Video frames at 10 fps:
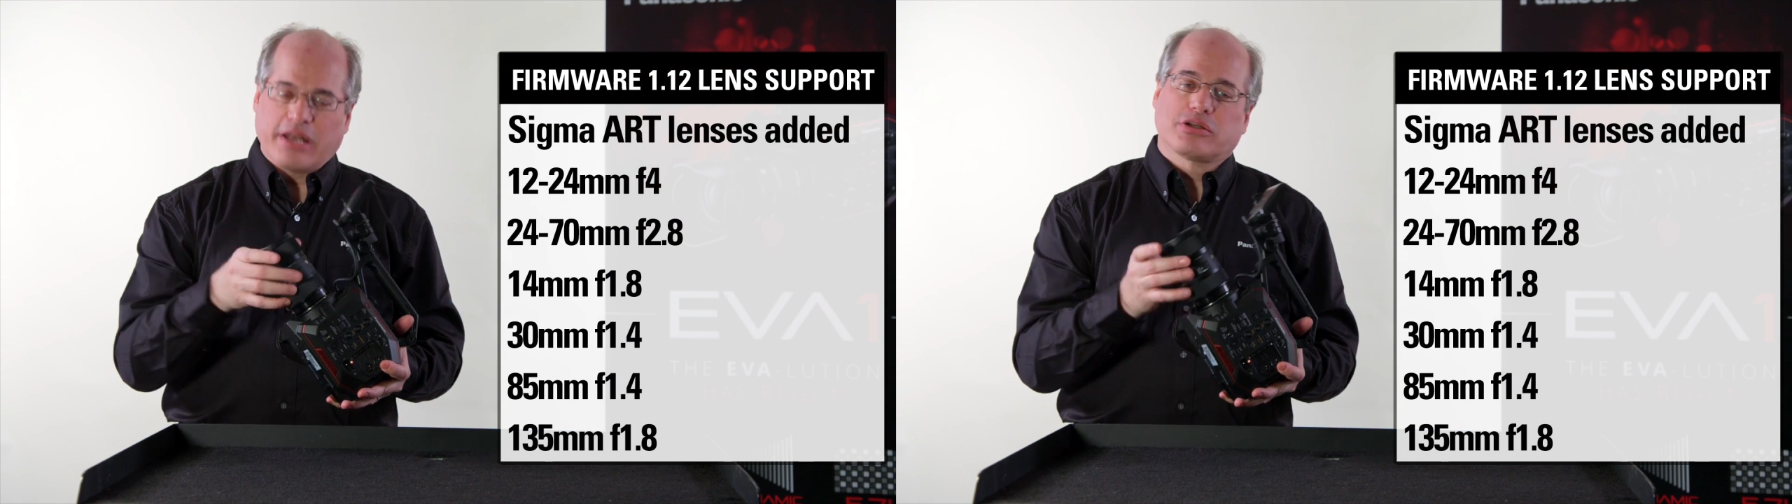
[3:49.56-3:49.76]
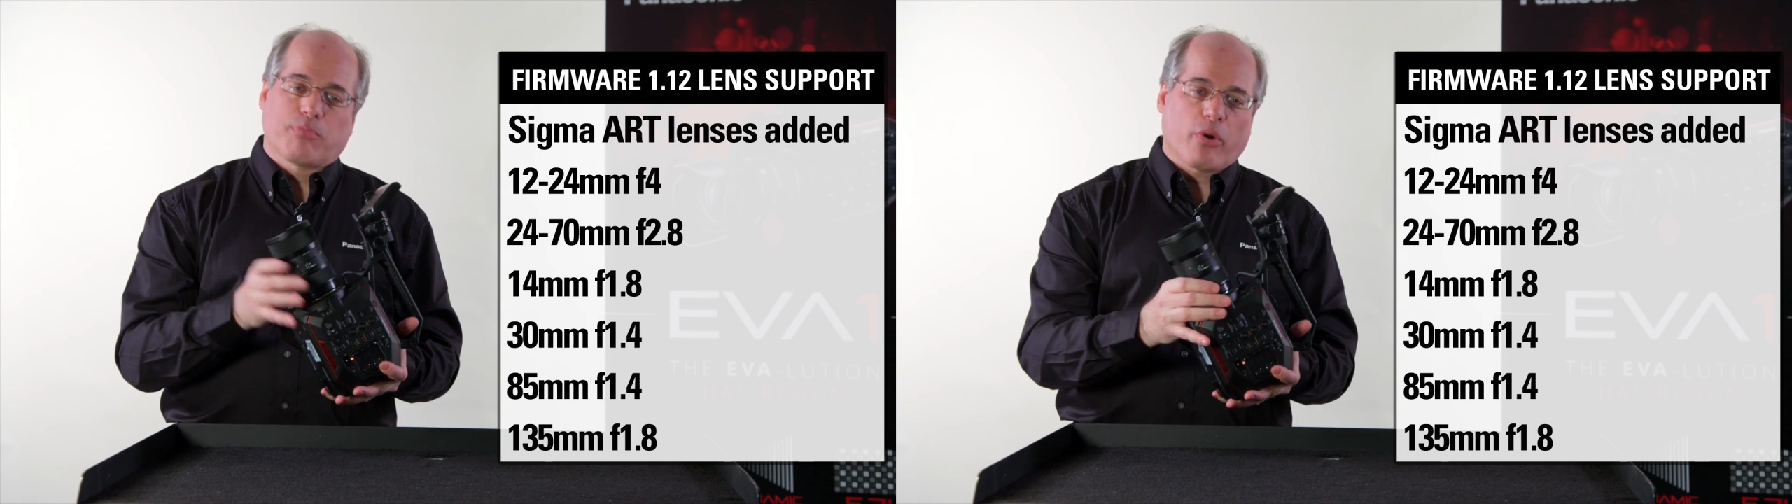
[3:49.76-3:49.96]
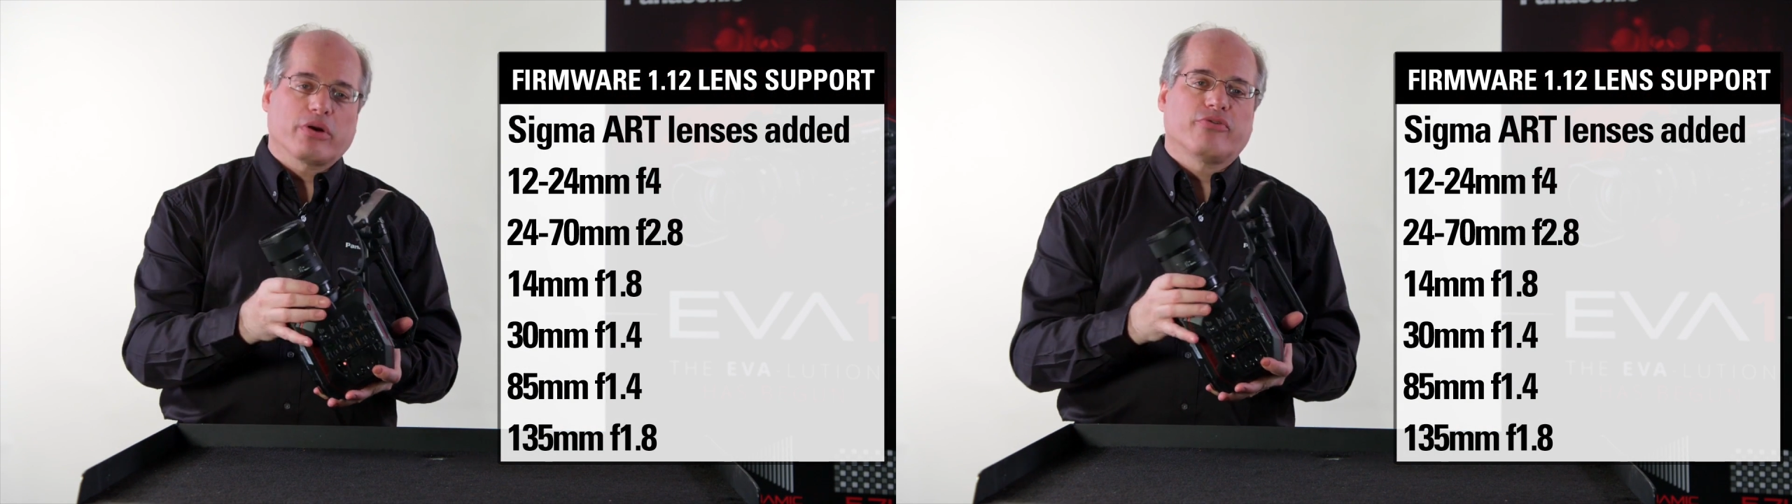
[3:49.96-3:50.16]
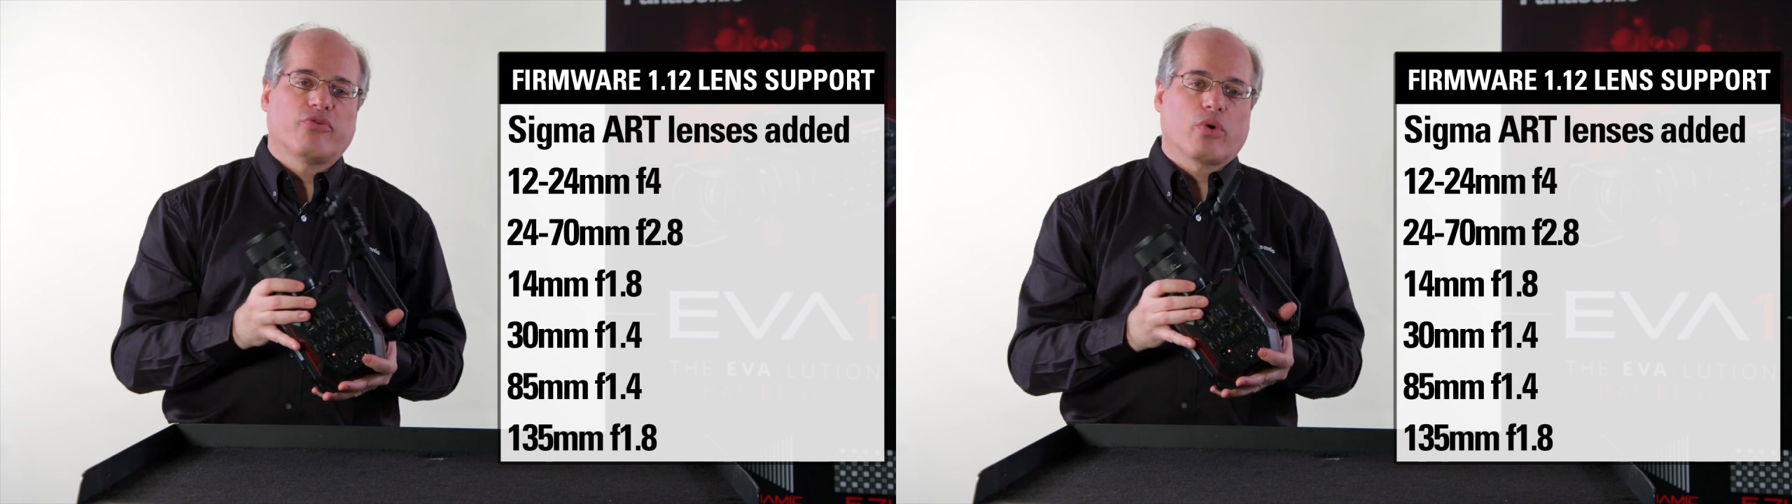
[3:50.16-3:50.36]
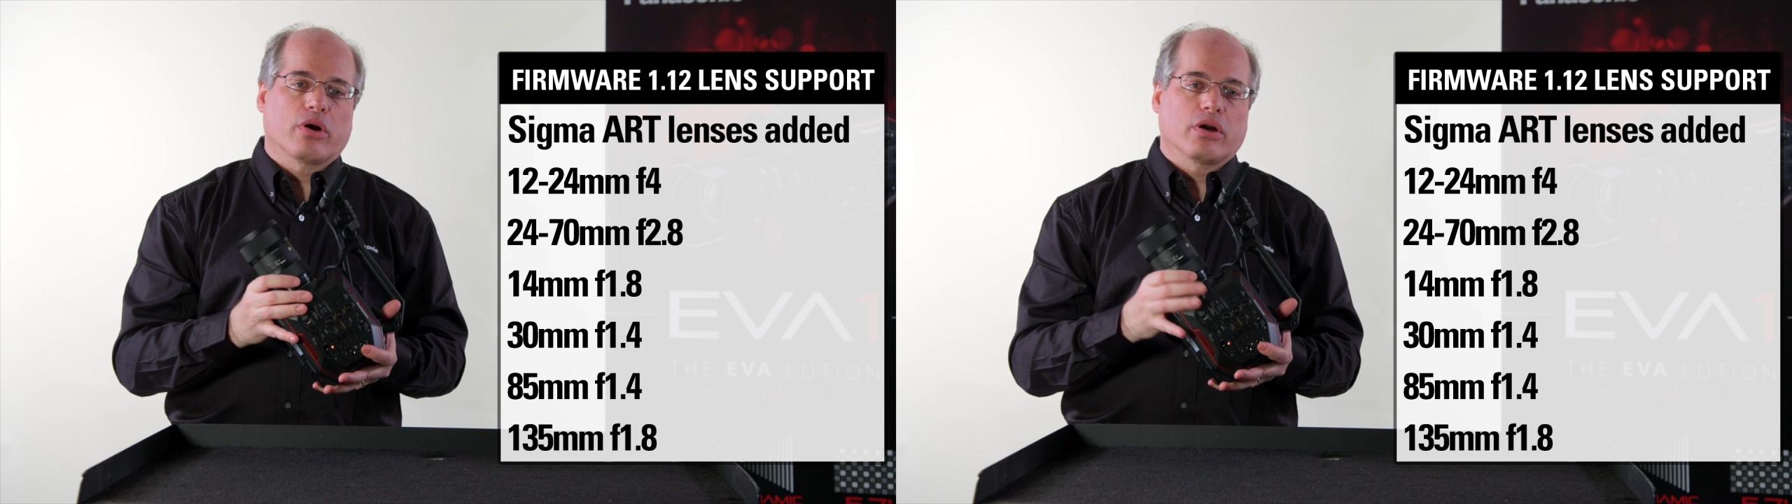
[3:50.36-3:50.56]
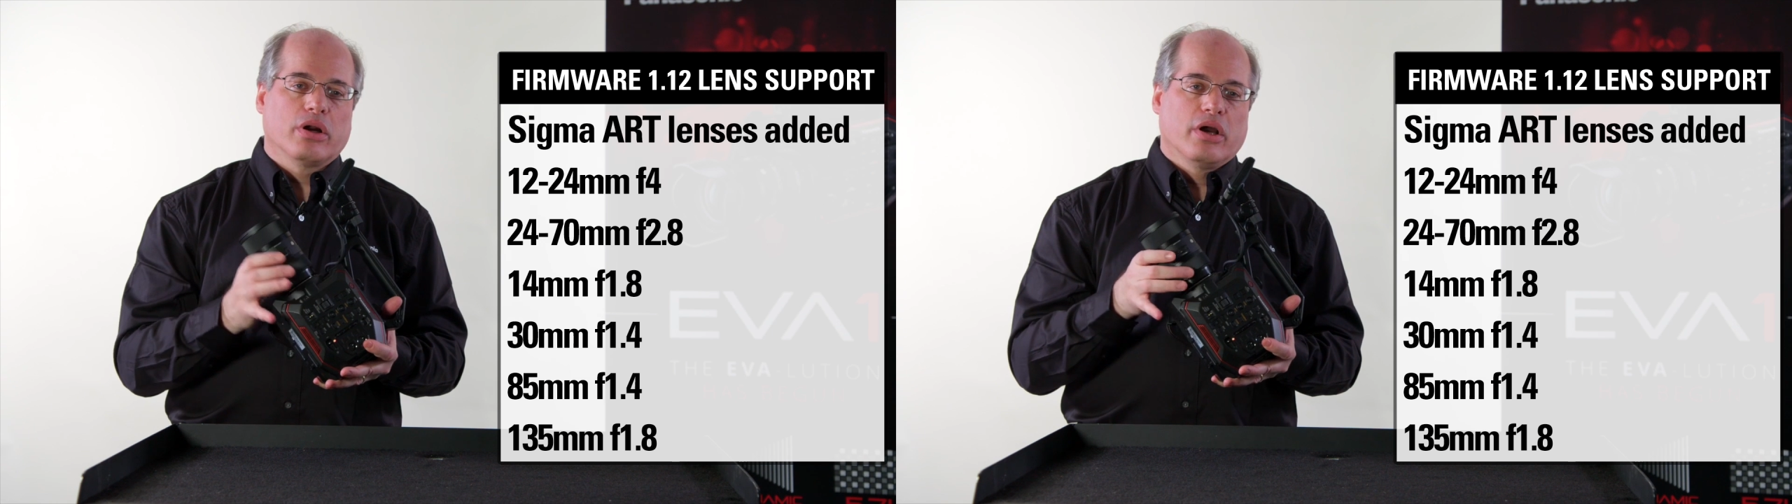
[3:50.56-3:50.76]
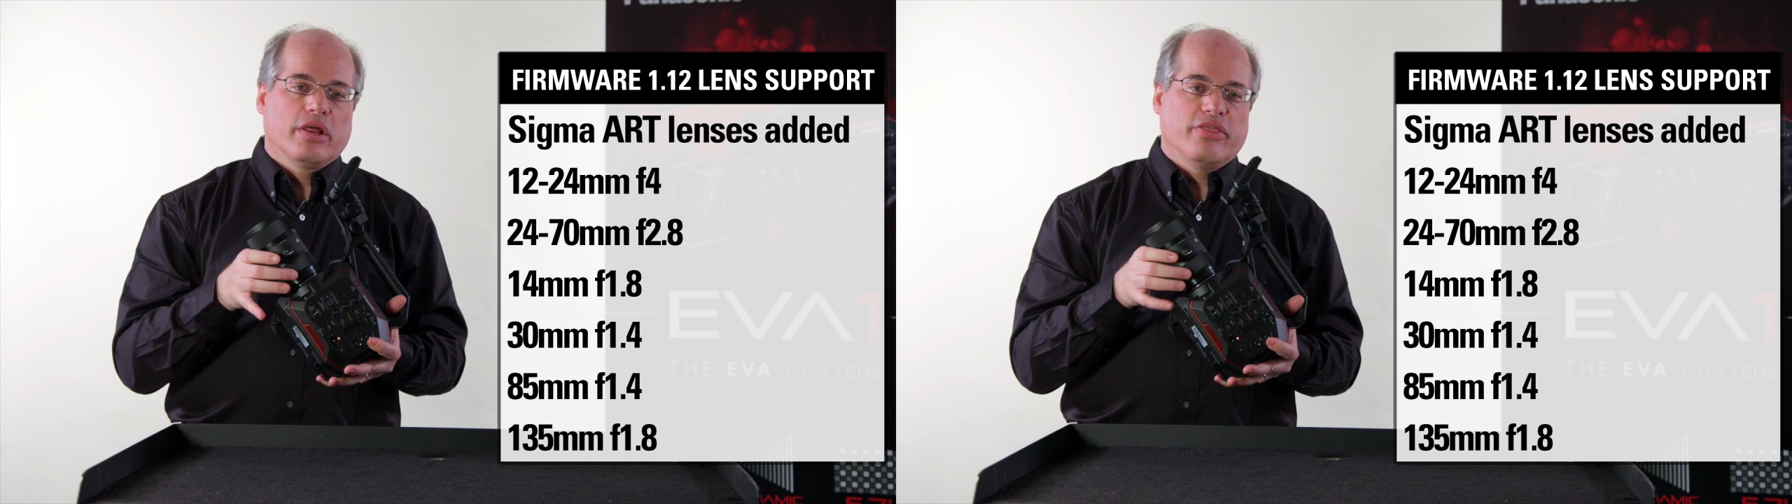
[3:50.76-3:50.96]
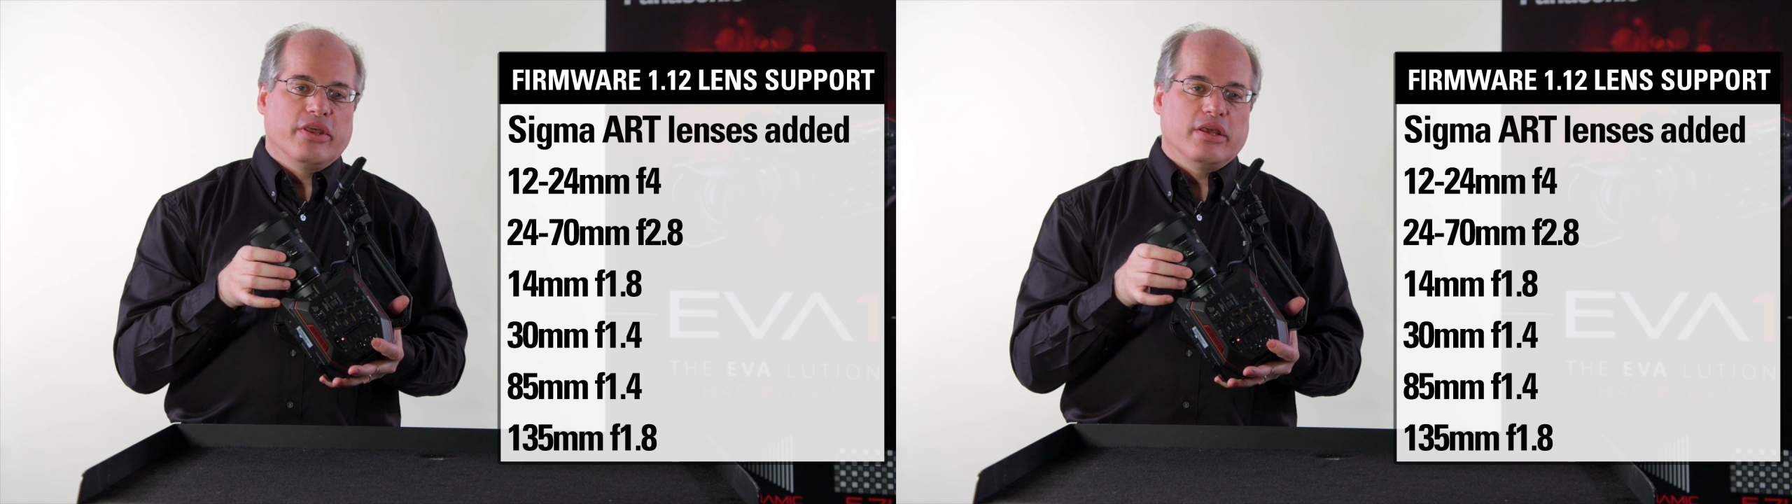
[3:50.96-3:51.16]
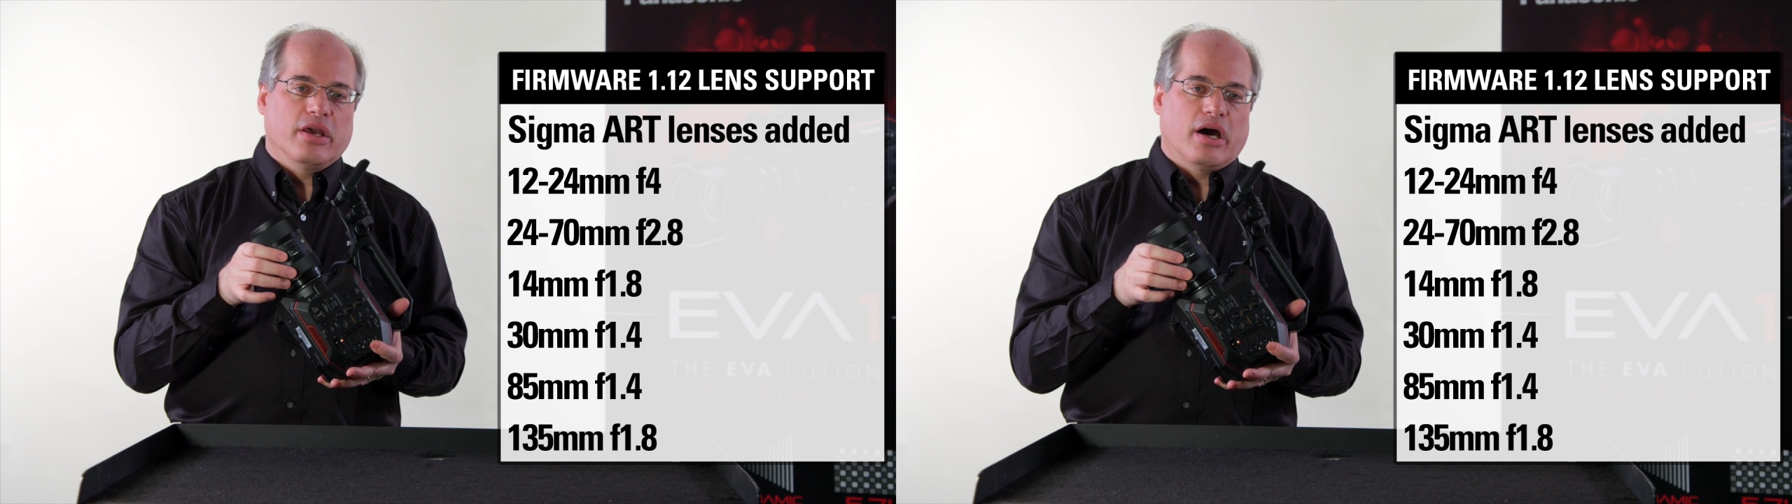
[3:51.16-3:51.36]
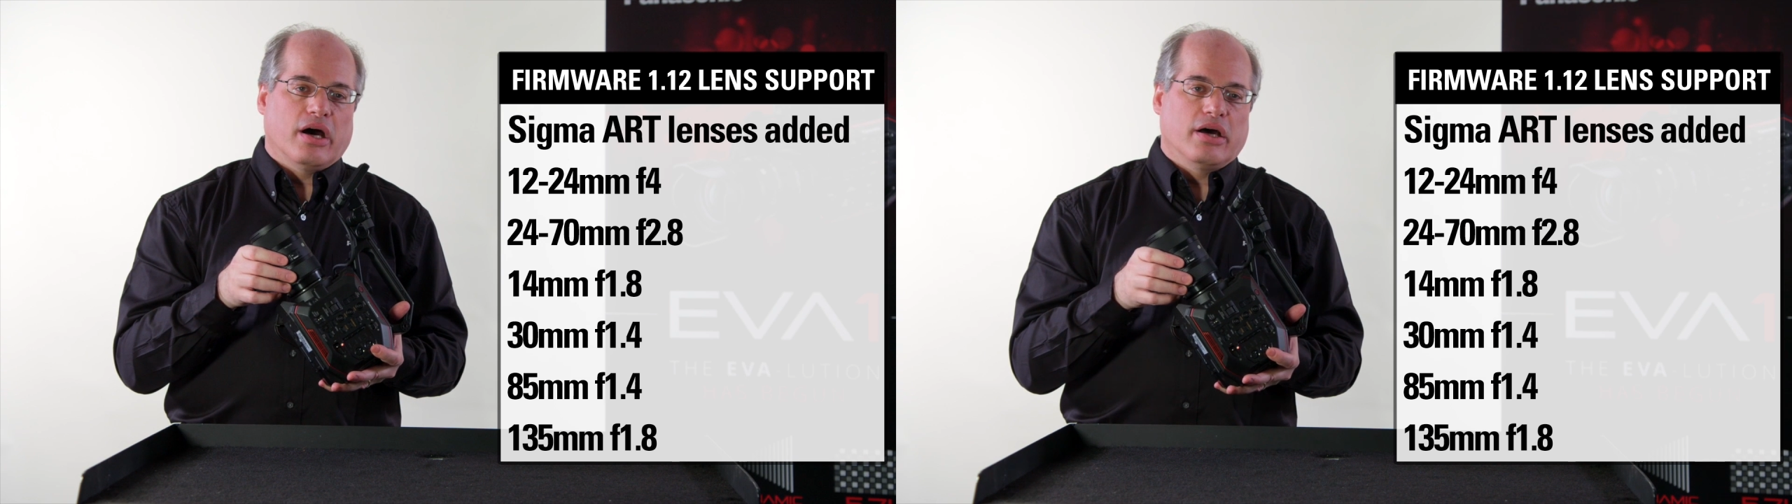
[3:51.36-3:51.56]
support for the